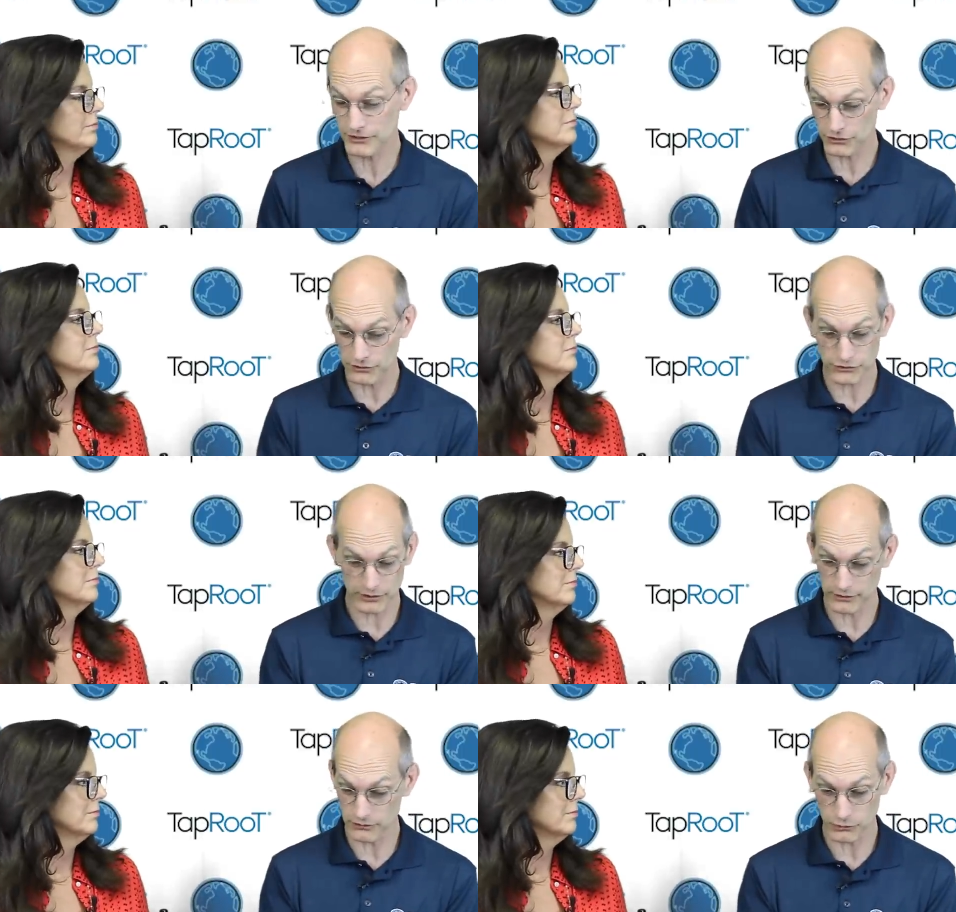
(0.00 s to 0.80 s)
Speaker 1: right? So
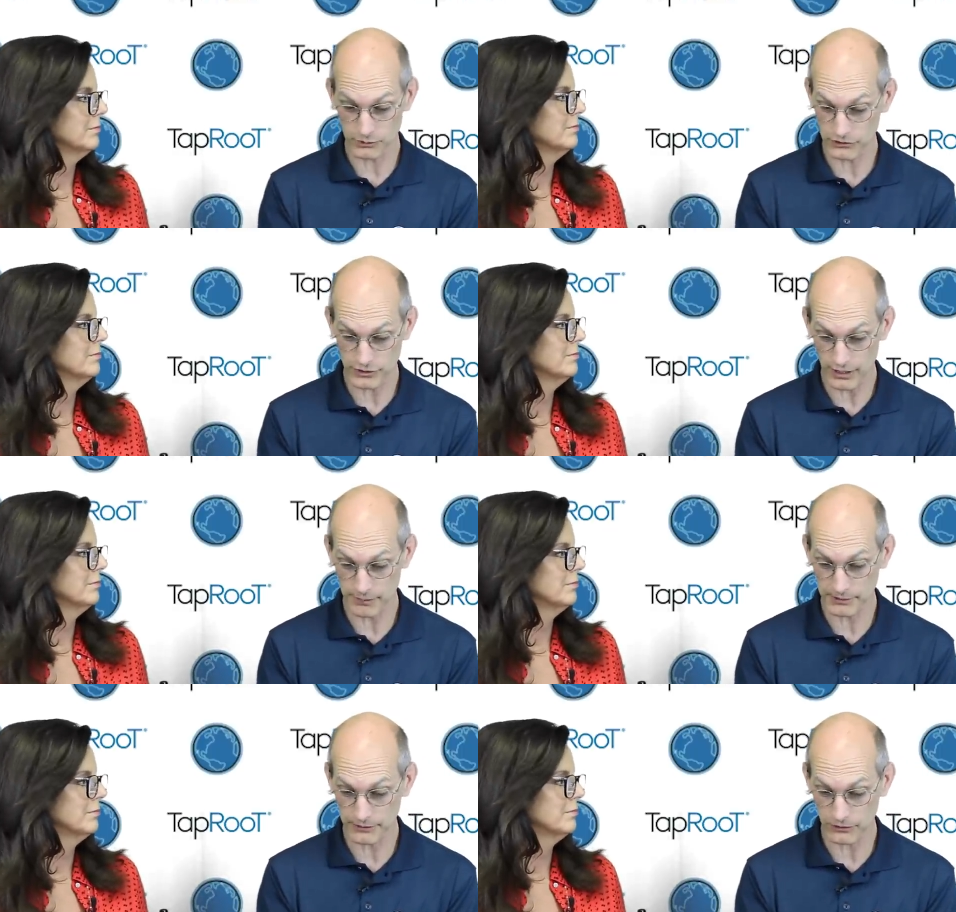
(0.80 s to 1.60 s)
you're sitting there doing the
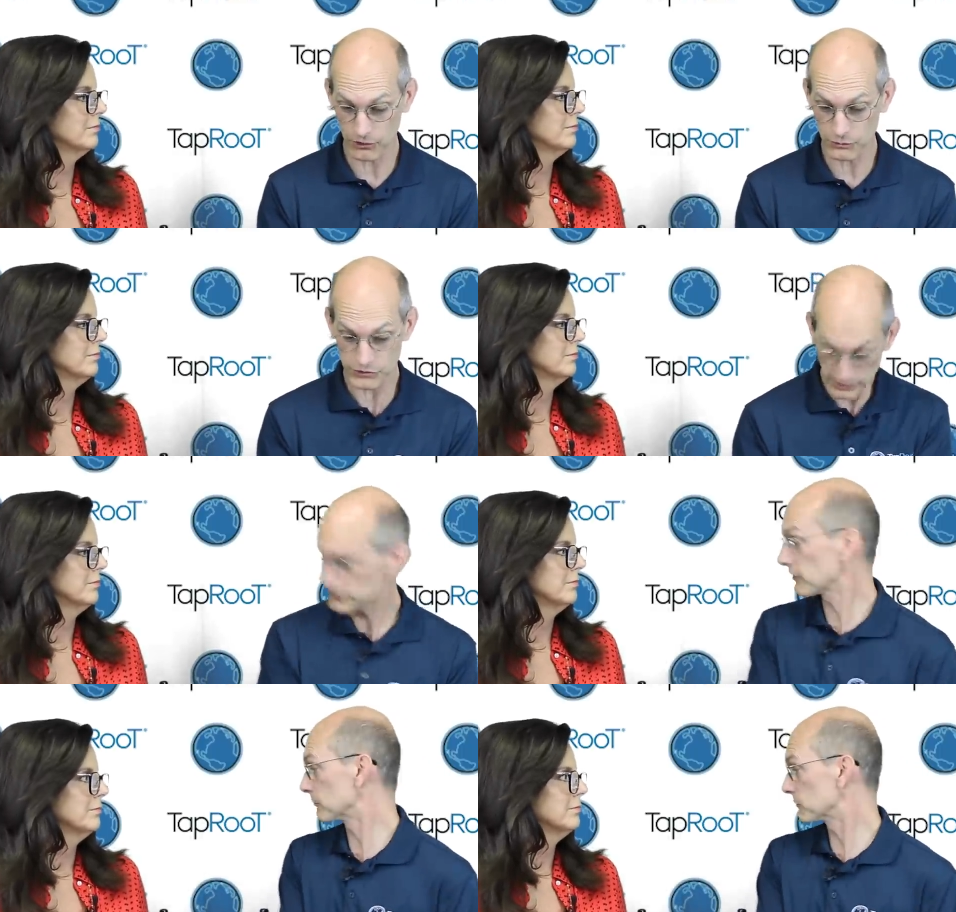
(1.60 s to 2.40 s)
job, and then the coach
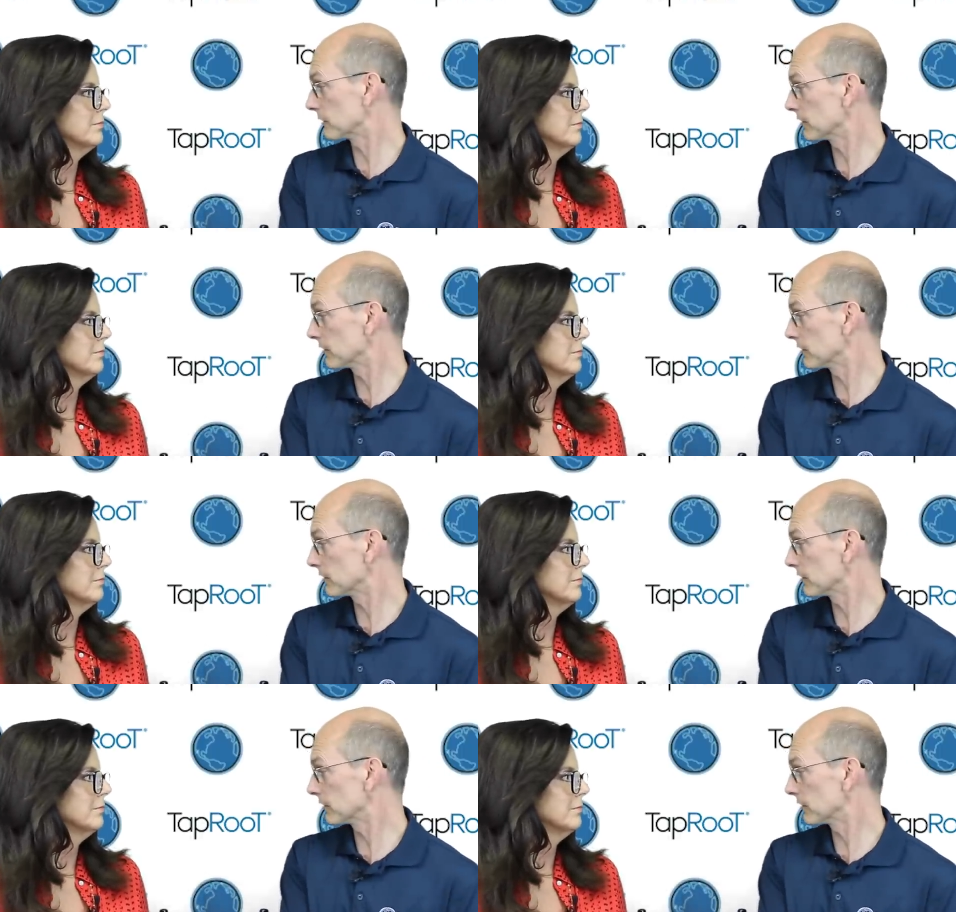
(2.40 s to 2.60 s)
says something to